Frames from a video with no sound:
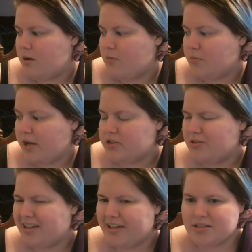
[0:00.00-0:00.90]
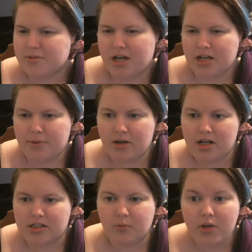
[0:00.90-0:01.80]
We might do like some talk about
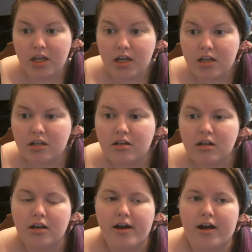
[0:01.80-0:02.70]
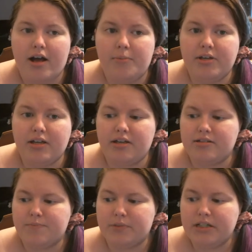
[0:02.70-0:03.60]
Halloween,
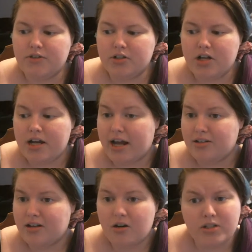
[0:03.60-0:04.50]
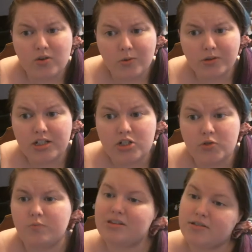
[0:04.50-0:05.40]
because believe it or not, I know it's only
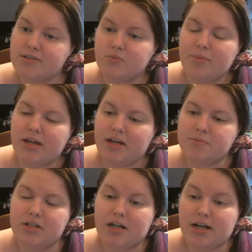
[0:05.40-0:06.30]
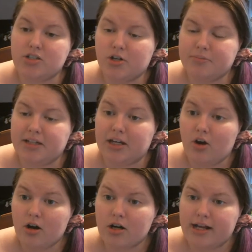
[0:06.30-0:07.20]
June, but this is when my husband and I start planning
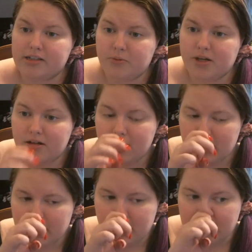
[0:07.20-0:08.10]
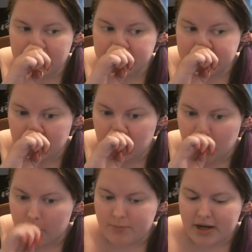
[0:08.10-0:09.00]
our Halloween. So
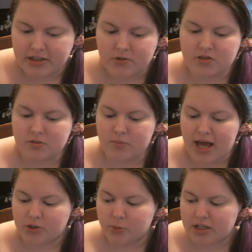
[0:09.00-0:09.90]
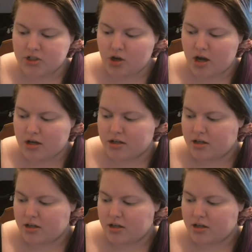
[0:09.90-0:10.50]
we might do some Halloween talk.